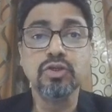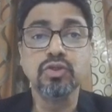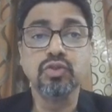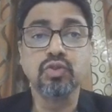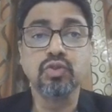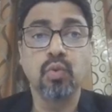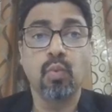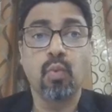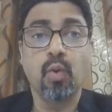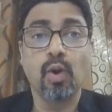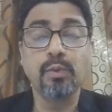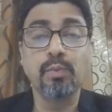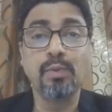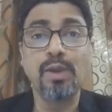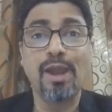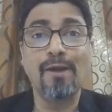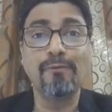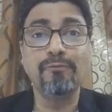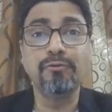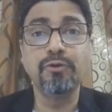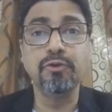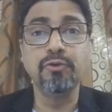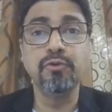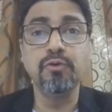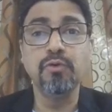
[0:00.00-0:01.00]
So what we
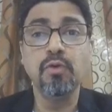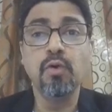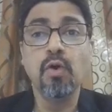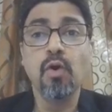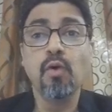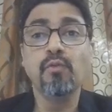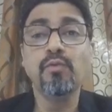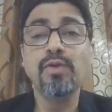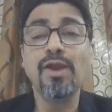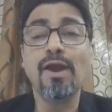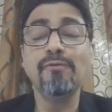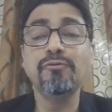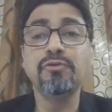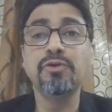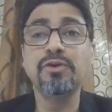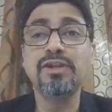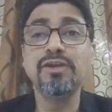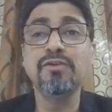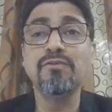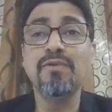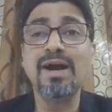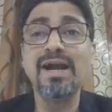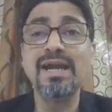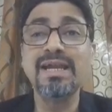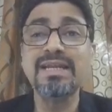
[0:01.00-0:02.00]
have to do? We have to
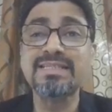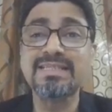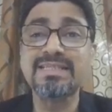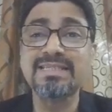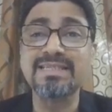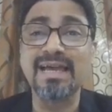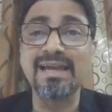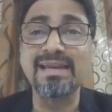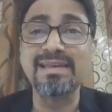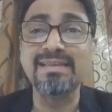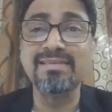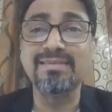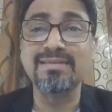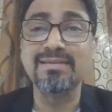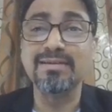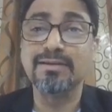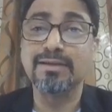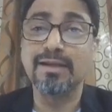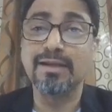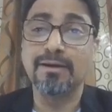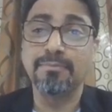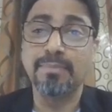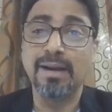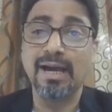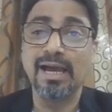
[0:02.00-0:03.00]
divide sine
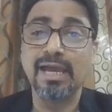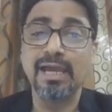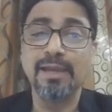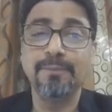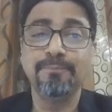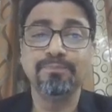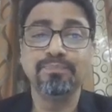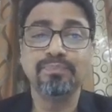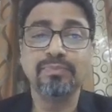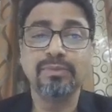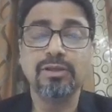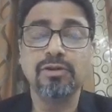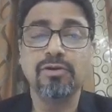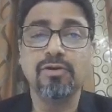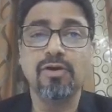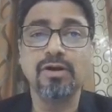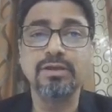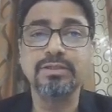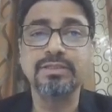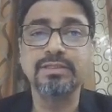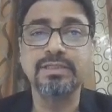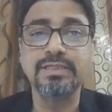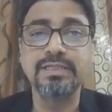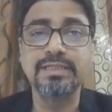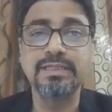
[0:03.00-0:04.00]
theta by
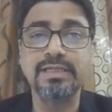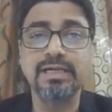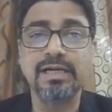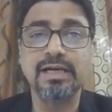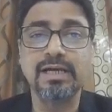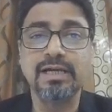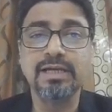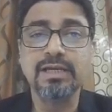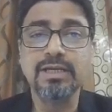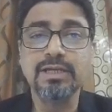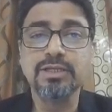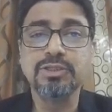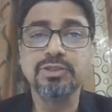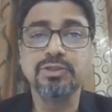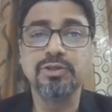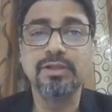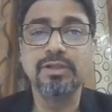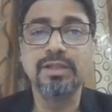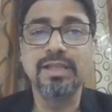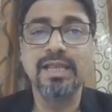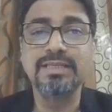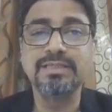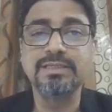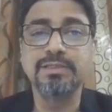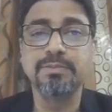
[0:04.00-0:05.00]
cos theta. So
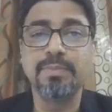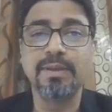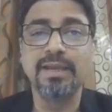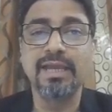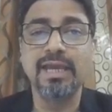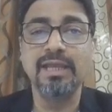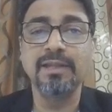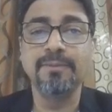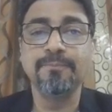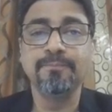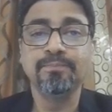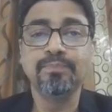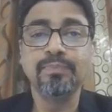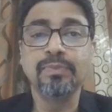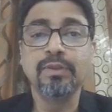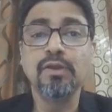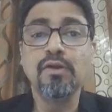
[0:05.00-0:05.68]
let's begin.